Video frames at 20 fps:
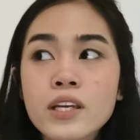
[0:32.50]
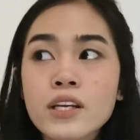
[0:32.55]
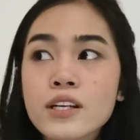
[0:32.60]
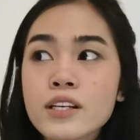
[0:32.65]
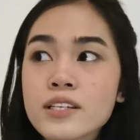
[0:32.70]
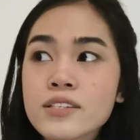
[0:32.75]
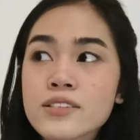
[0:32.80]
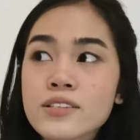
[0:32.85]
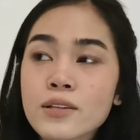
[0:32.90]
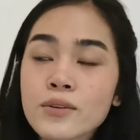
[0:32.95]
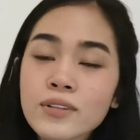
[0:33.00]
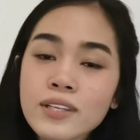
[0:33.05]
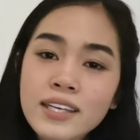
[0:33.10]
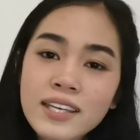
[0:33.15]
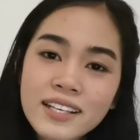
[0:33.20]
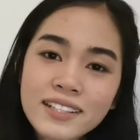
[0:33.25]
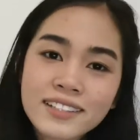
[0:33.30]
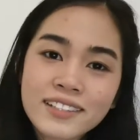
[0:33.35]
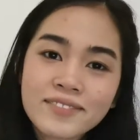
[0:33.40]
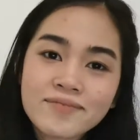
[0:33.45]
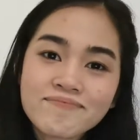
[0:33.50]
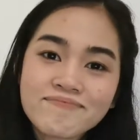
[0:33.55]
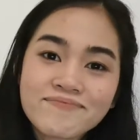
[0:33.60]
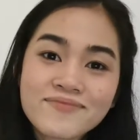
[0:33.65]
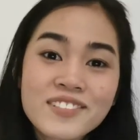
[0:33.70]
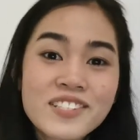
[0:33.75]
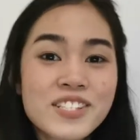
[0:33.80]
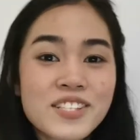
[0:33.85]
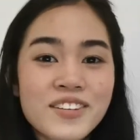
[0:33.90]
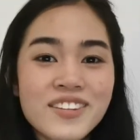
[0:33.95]
layer is slowly healing.
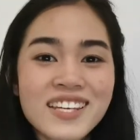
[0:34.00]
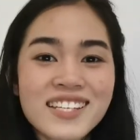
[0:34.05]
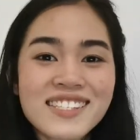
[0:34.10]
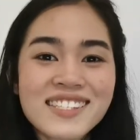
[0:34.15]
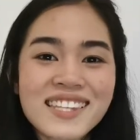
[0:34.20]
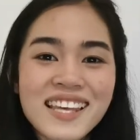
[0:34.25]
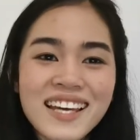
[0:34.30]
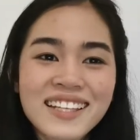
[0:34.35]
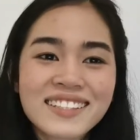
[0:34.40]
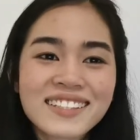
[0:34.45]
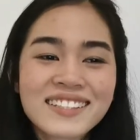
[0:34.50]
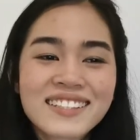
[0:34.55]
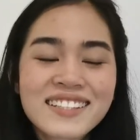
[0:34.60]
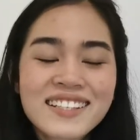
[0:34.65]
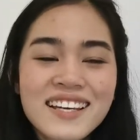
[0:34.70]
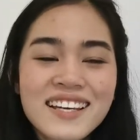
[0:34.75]
So that's that.